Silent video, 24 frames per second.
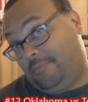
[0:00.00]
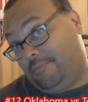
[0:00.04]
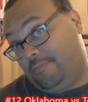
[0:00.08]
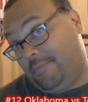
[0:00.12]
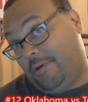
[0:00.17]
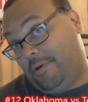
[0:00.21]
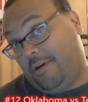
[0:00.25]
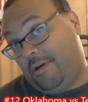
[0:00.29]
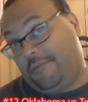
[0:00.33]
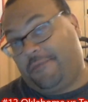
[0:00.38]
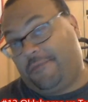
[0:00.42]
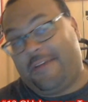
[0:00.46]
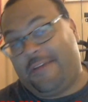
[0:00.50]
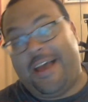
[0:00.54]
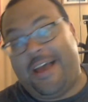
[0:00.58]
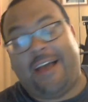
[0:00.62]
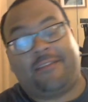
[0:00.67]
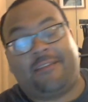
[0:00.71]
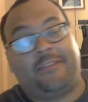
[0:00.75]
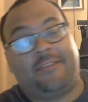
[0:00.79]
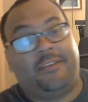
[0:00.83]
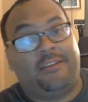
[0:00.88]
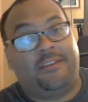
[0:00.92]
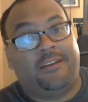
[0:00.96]
Matter of
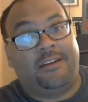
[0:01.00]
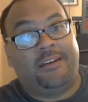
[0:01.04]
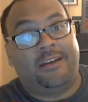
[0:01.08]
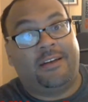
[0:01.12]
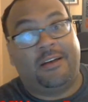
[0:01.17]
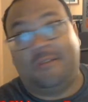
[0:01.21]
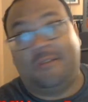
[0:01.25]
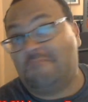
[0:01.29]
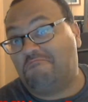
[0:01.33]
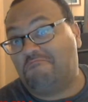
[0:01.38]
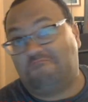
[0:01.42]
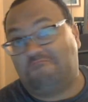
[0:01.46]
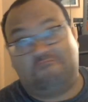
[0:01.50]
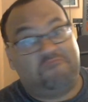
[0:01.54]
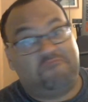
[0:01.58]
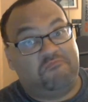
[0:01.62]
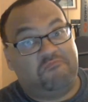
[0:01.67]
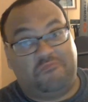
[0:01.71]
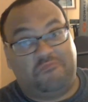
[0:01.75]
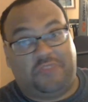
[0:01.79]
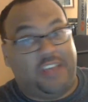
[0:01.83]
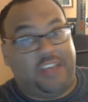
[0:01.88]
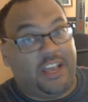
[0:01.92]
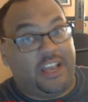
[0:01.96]
fact,
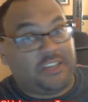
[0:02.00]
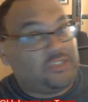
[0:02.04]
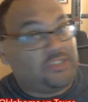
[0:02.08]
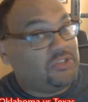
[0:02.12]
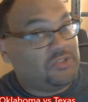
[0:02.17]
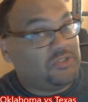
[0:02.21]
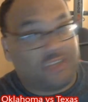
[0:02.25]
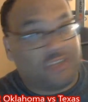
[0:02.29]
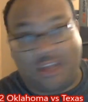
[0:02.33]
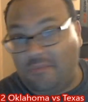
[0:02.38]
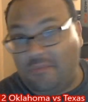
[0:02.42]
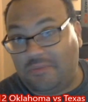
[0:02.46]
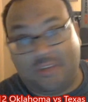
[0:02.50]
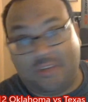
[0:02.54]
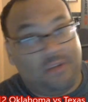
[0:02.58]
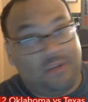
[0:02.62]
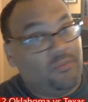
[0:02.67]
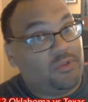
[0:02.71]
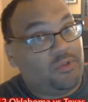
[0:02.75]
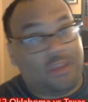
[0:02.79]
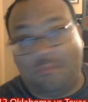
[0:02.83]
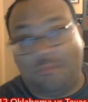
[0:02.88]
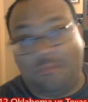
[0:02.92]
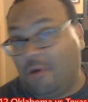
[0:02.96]
Texas comes
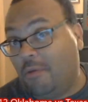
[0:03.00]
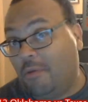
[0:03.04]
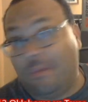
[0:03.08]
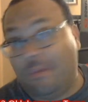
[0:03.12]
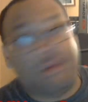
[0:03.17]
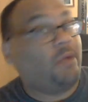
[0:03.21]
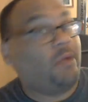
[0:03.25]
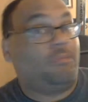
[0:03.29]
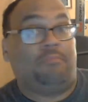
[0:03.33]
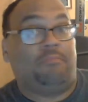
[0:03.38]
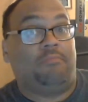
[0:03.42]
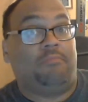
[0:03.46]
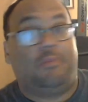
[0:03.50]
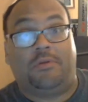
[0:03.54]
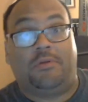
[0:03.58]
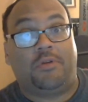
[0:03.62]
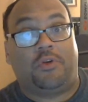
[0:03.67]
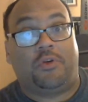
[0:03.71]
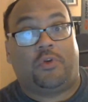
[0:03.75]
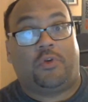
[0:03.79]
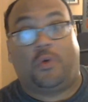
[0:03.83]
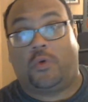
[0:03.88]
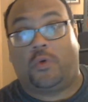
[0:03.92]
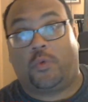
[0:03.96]
in with the momentum in
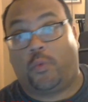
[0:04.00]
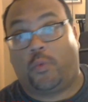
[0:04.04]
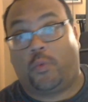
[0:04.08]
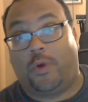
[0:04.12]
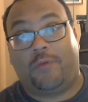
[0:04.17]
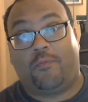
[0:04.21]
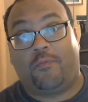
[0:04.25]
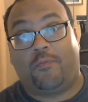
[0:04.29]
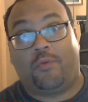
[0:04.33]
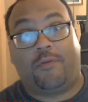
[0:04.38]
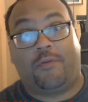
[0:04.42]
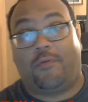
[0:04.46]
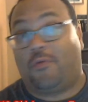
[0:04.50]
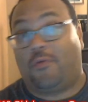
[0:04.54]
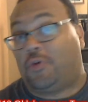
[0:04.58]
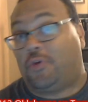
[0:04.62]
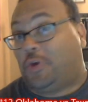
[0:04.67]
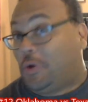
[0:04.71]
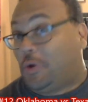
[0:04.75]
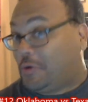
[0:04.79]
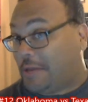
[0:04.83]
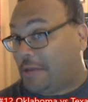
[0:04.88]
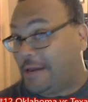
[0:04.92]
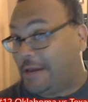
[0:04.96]
this year's Red River
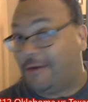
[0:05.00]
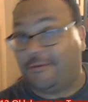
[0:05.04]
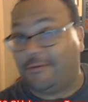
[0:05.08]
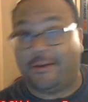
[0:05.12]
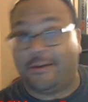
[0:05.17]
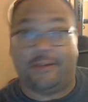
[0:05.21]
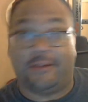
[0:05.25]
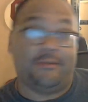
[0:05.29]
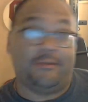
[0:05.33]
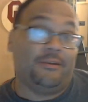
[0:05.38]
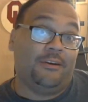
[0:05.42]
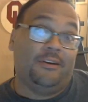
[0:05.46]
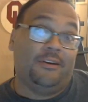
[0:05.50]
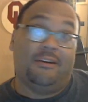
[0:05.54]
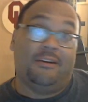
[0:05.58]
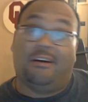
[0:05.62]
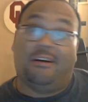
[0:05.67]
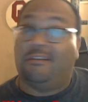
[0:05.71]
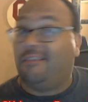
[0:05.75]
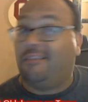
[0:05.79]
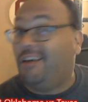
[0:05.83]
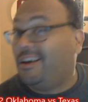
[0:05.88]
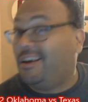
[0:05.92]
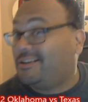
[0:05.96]
Showdown, and
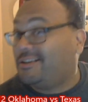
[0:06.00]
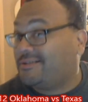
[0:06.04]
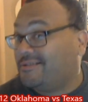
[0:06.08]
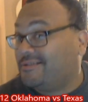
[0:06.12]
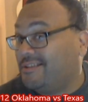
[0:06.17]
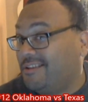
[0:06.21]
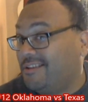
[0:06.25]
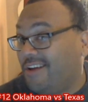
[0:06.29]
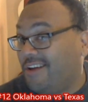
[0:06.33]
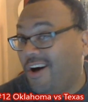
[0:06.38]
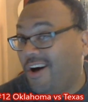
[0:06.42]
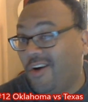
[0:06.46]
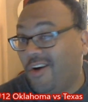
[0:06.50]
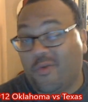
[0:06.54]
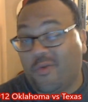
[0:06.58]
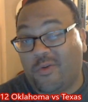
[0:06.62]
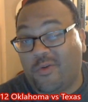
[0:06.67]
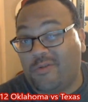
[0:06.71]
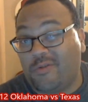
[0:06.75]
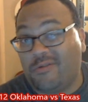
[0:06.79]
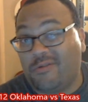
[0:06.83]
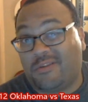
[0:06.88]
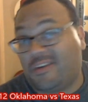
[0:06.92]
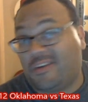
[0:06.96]
a loss to the
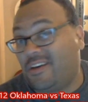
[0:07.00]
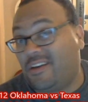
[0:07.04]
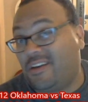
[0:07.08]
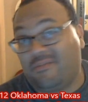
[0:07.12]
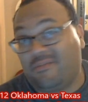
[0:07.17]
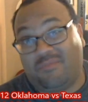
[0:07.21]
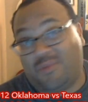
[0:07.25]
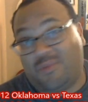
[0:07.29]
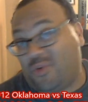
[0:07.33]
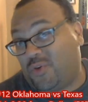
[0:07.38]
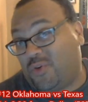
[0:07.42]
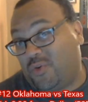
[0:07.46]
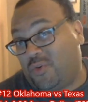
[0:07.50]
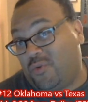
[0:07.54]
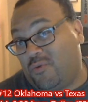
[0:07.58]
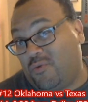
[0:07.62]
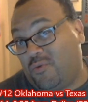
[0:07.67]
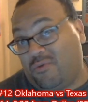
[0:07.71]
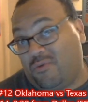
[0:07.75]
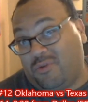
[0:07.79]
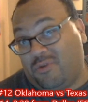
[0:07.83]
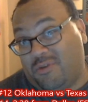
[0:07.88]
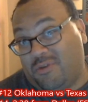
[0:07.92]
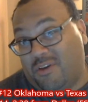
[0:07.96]
Longhorns and the
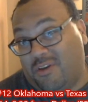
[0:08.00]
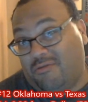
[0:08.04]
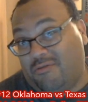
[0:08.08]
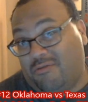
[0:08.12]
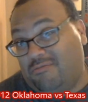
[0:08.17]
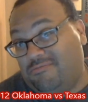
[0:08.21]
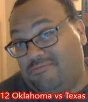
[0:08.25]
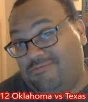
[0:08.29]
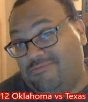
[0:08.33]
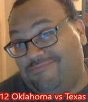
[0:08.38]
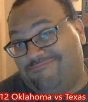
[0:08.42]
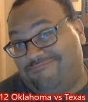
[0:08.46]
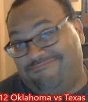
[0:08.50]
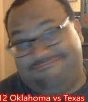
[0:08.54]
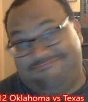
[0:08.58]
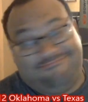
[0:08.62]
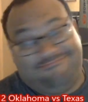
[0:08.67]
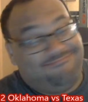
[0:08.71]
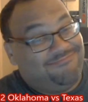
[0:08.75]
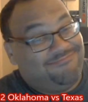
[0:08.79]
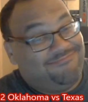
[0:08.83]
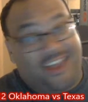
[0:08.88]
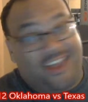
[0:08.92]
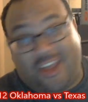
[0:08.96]
Sooners, you know,
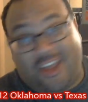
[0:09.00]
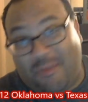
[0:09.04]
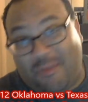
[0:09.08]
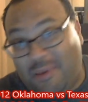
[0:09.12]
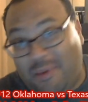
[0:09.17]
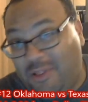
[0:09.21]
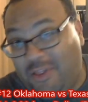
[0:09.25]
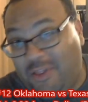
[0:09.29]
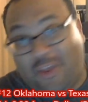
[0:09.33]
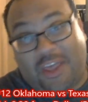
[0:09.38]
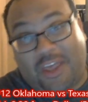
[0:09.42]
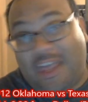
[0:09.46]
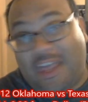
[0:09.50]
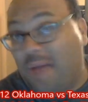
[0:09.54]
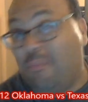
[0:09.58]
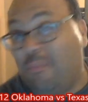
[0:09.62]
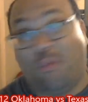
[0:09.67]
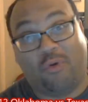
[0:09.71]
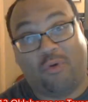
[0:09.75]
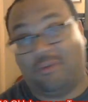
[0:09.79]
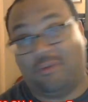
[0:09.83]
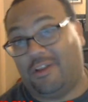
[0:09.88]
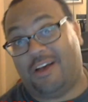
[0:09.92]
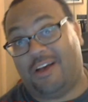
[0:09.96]
they could be looking at
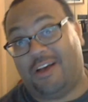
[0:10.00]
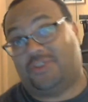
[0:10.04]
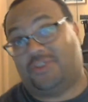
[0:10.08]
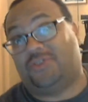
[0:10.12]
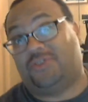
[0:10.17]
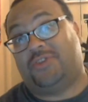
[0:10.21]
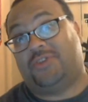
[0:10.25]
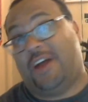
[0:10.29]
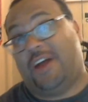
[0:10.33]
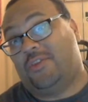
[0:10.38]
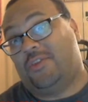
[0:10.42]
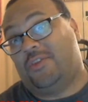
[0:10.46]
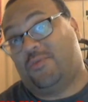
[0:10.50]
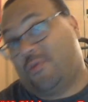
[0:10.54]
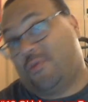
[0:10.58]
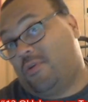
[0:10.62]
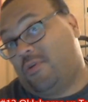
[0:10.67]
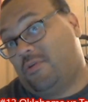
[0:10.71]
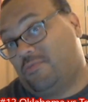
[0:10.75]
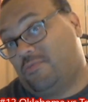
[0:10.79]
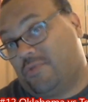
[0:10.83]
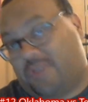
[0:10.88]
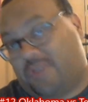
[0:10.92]
more losses down the road with